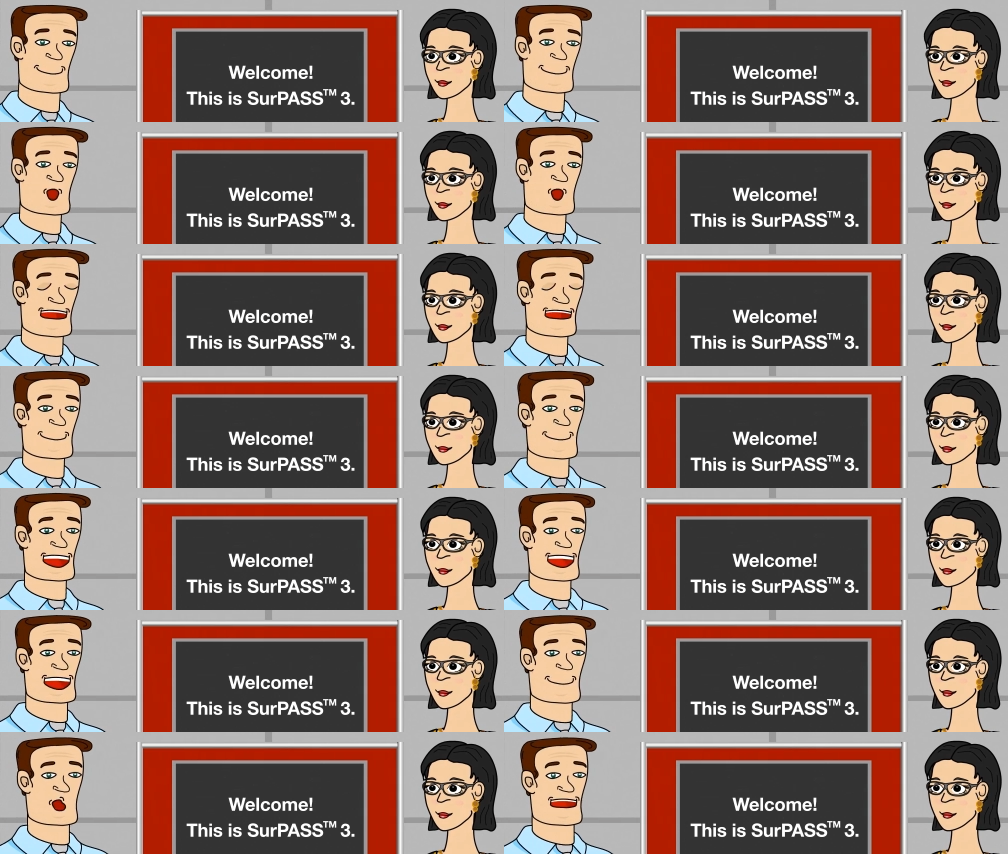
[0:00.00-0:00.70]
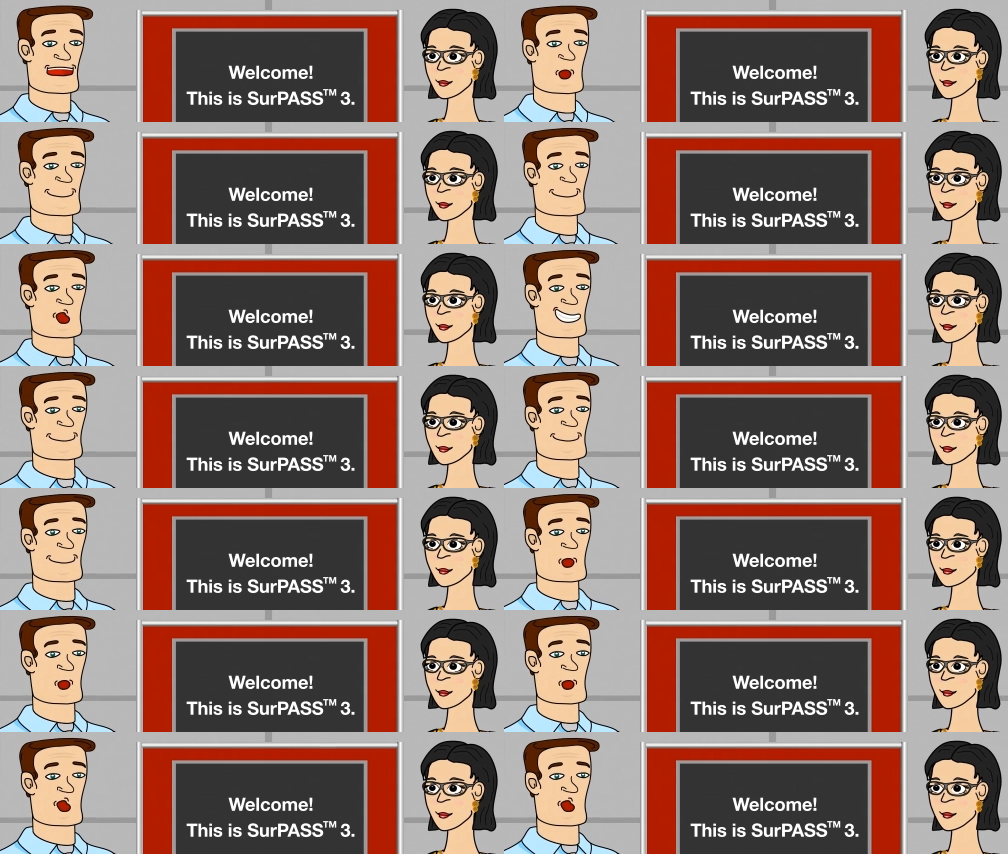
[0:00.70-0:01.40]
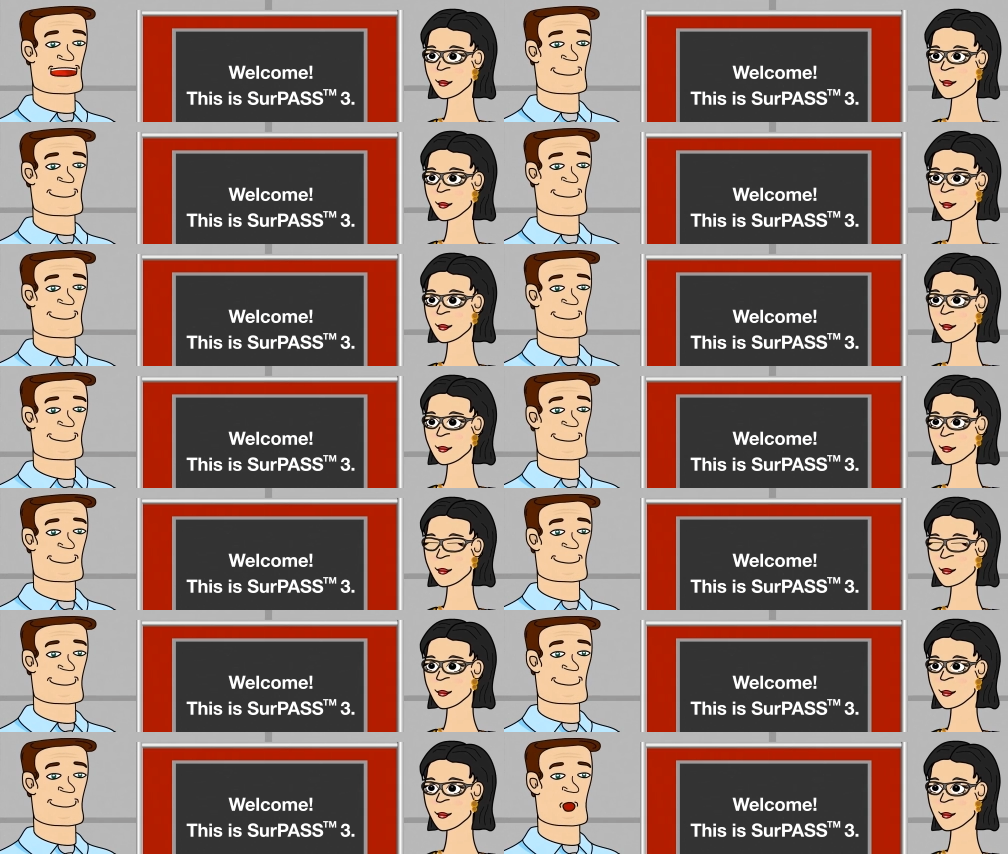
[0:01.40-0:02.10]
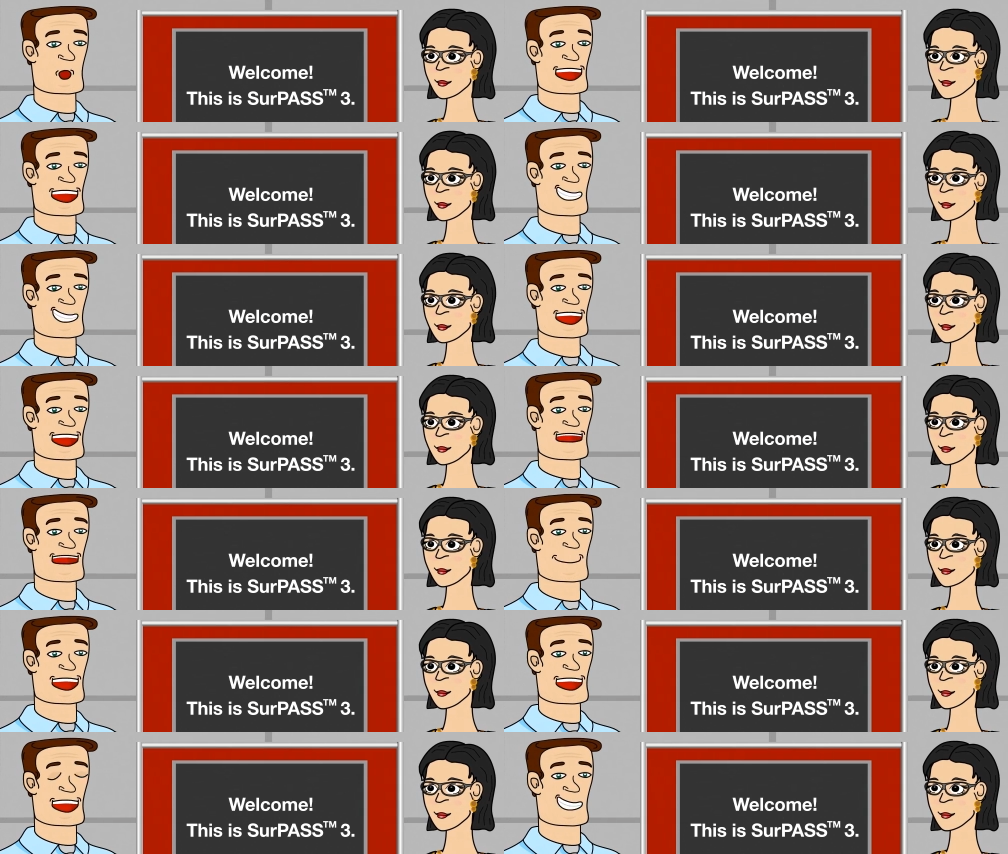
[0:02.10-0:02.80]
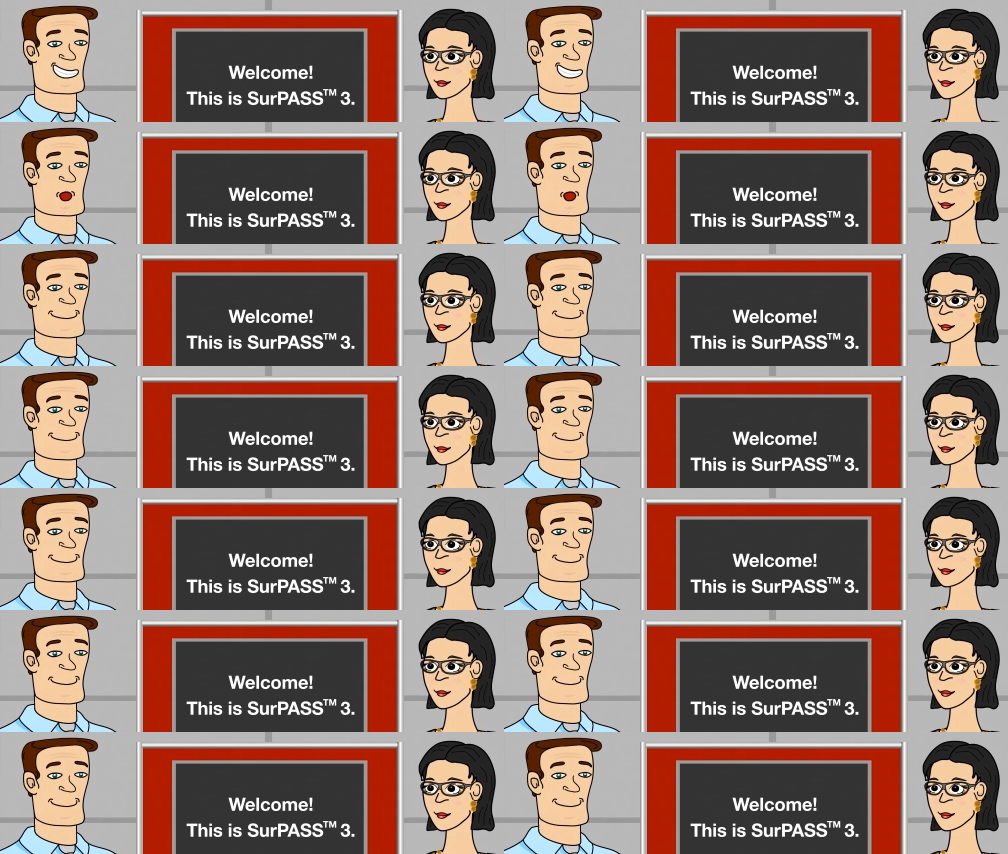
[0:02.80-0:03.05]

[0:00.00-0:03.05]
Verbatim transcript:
Speaker 1: but I'm new to this field. What is Surpass